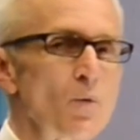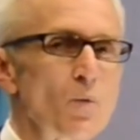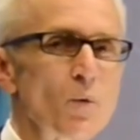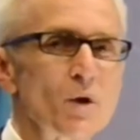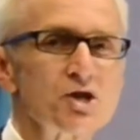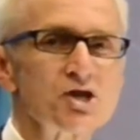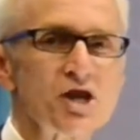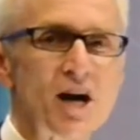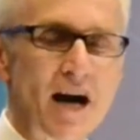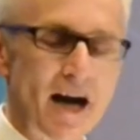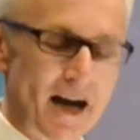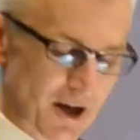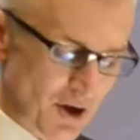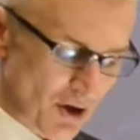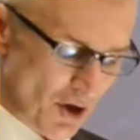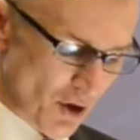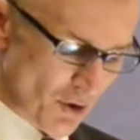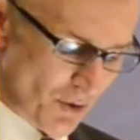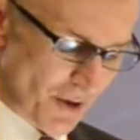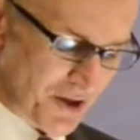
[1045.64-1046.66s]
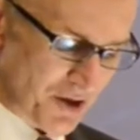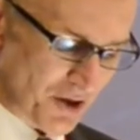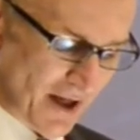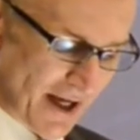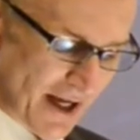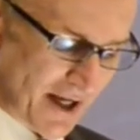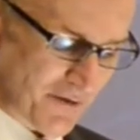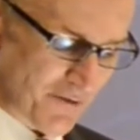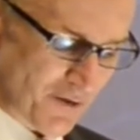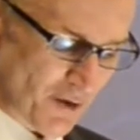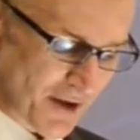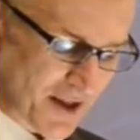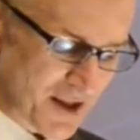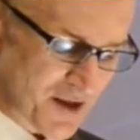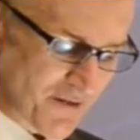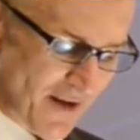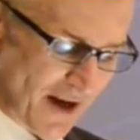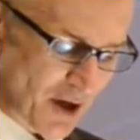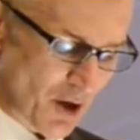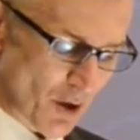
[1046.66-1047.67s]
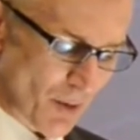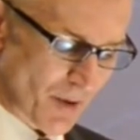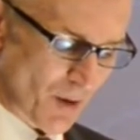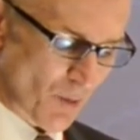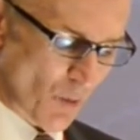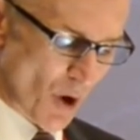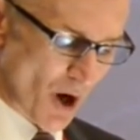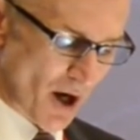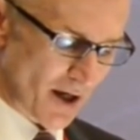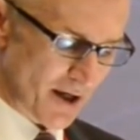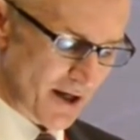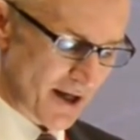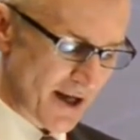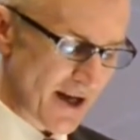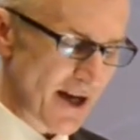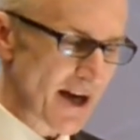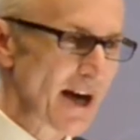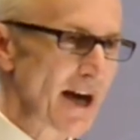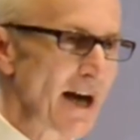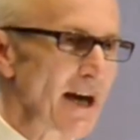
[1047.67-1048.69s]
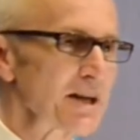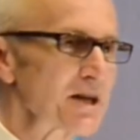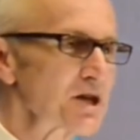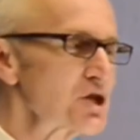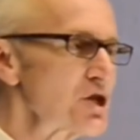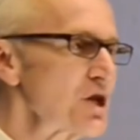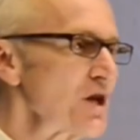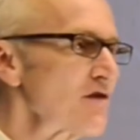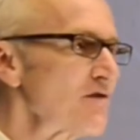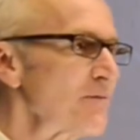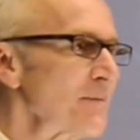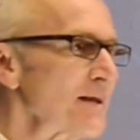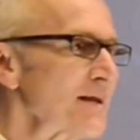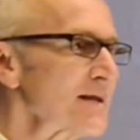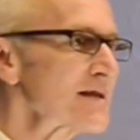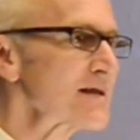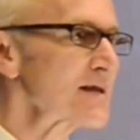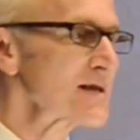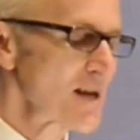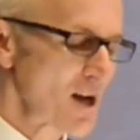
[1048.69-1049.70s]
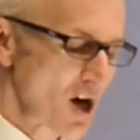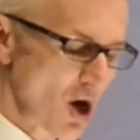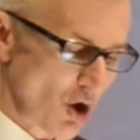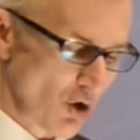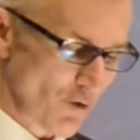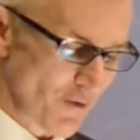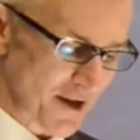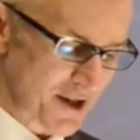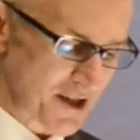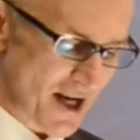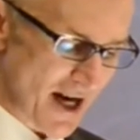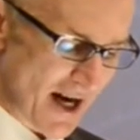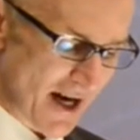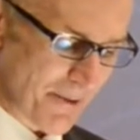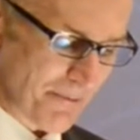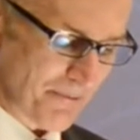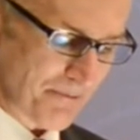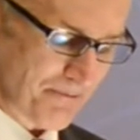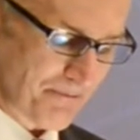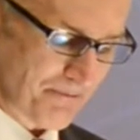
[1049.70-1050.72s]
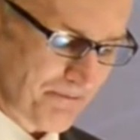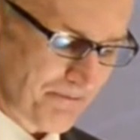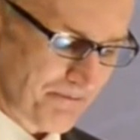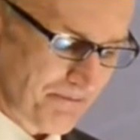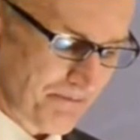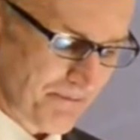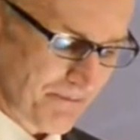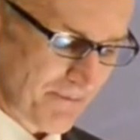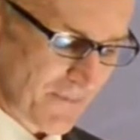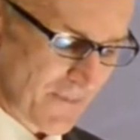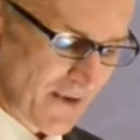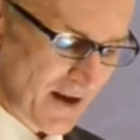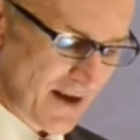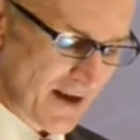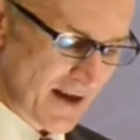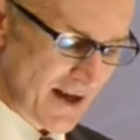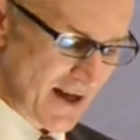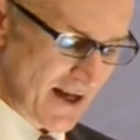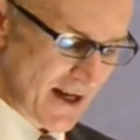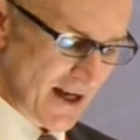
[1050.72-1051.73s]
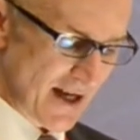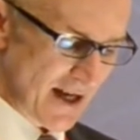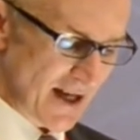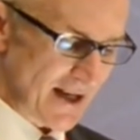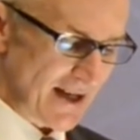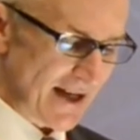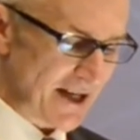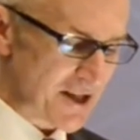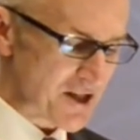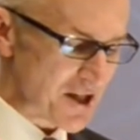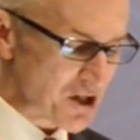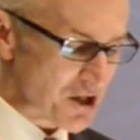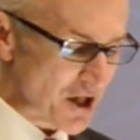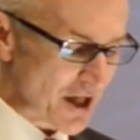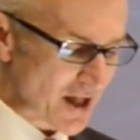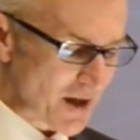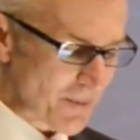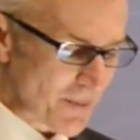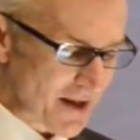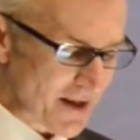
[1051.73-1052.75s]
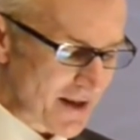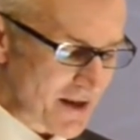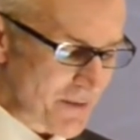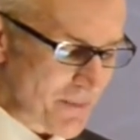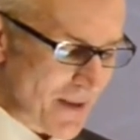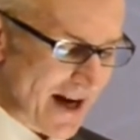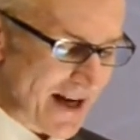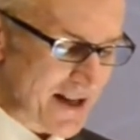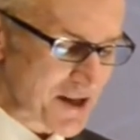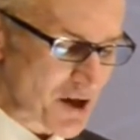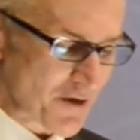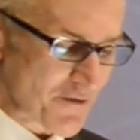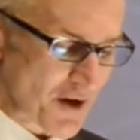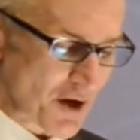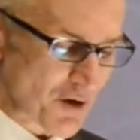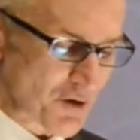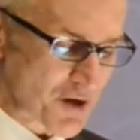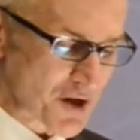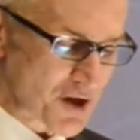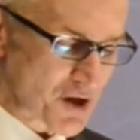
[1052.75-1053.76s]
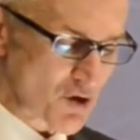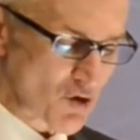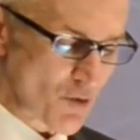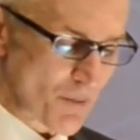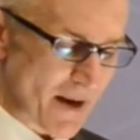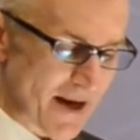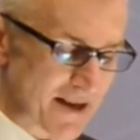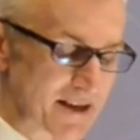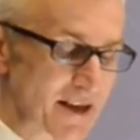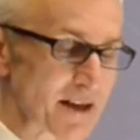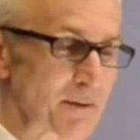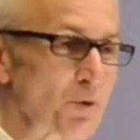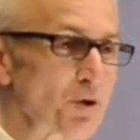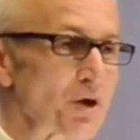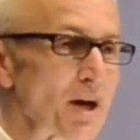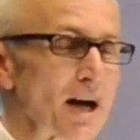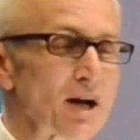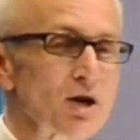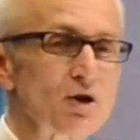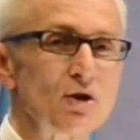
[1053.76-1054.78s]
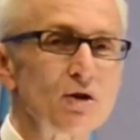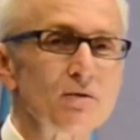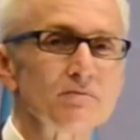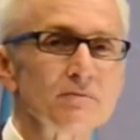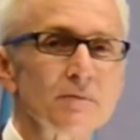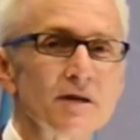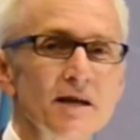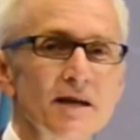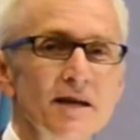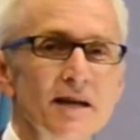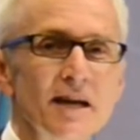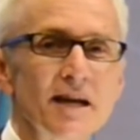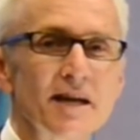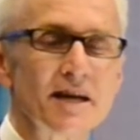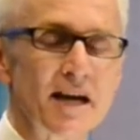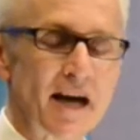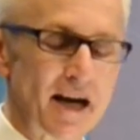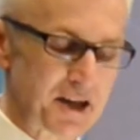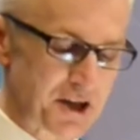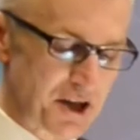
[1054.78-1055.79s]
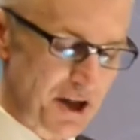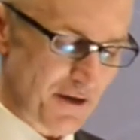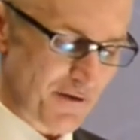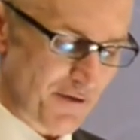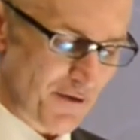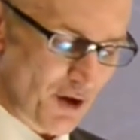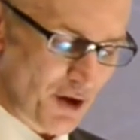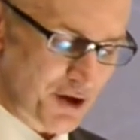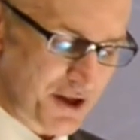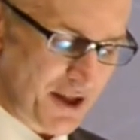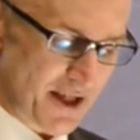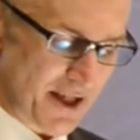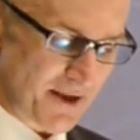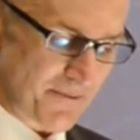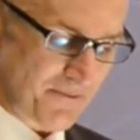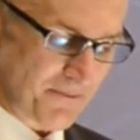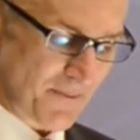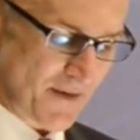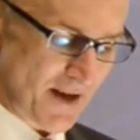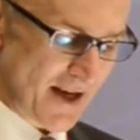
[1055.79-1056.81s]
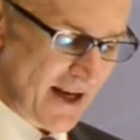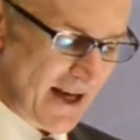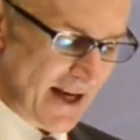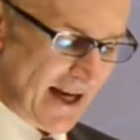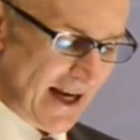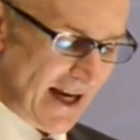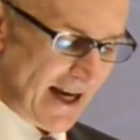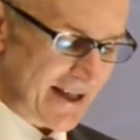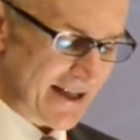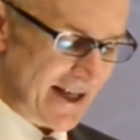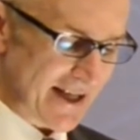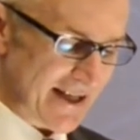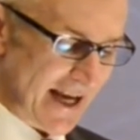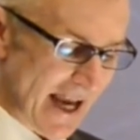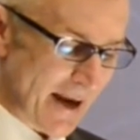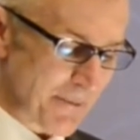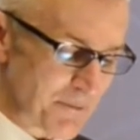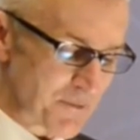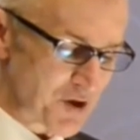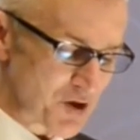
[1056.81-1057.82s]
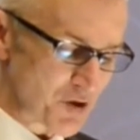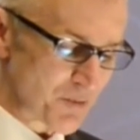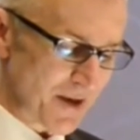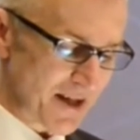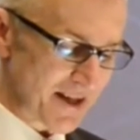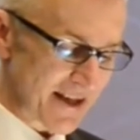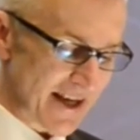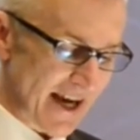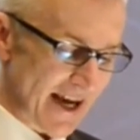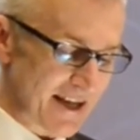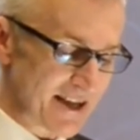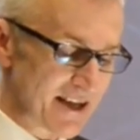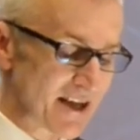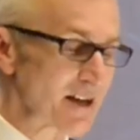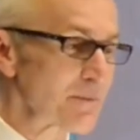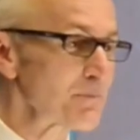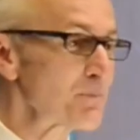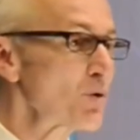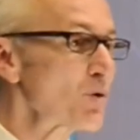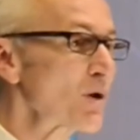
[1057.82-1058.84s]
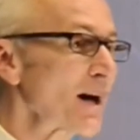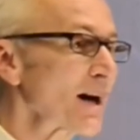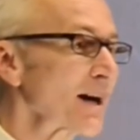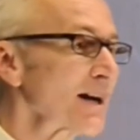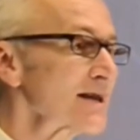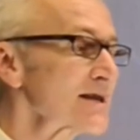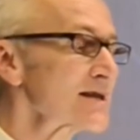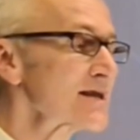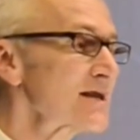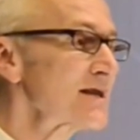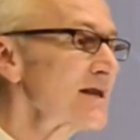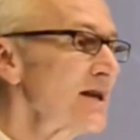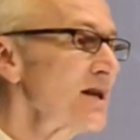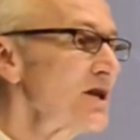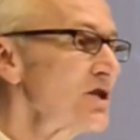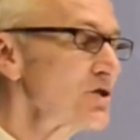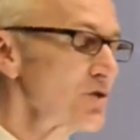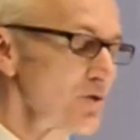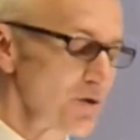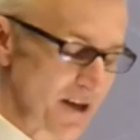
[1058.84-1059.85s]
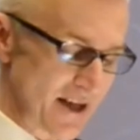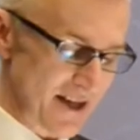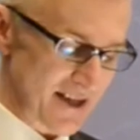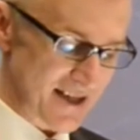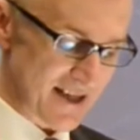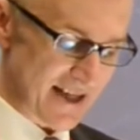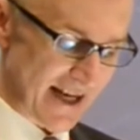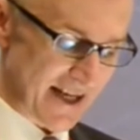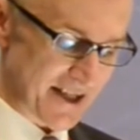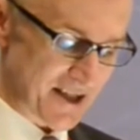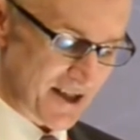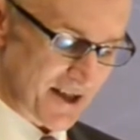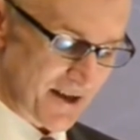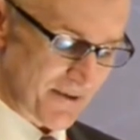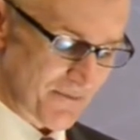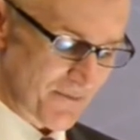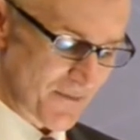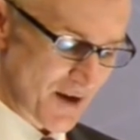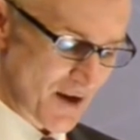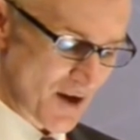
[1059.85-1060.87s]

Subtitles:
which I congratulate for its valuable work and achievements over time. Ladies and gentlemen, in the minds of those who met in Monaco in 1914 and had aimed to meet again here in Bucharest 2 years later